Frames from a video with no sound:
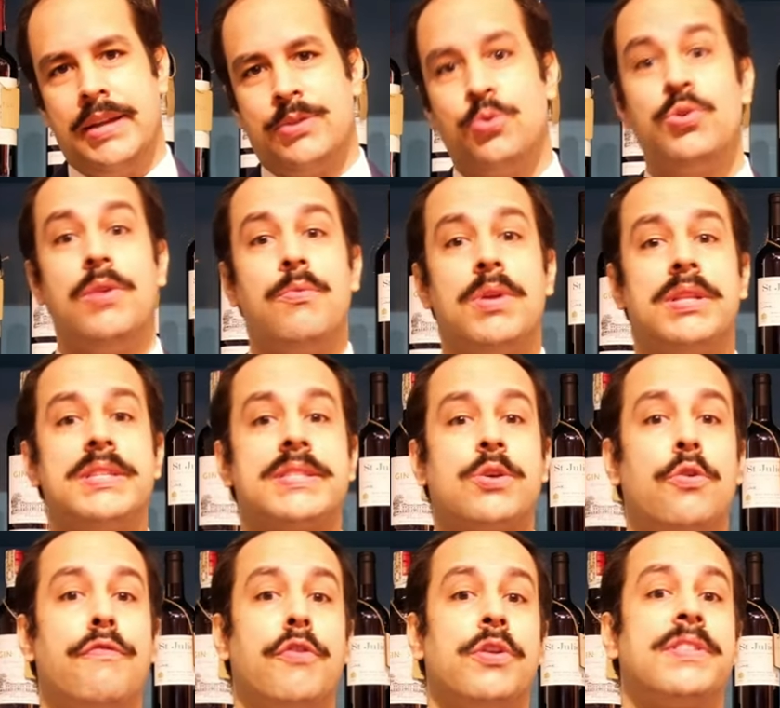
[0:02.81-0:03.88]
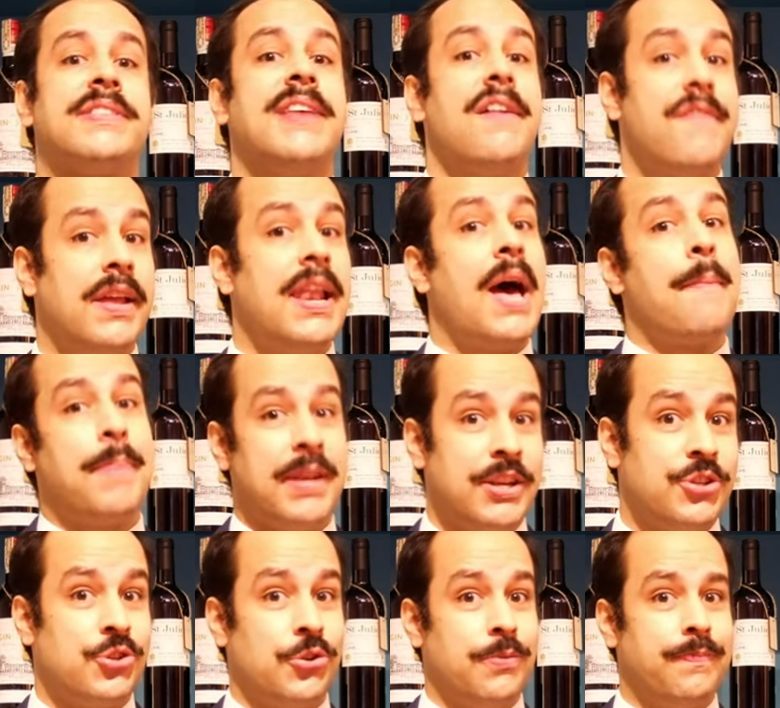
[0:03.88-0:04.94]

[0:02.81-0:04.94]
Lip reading: Today we'll discover Tavel appellation.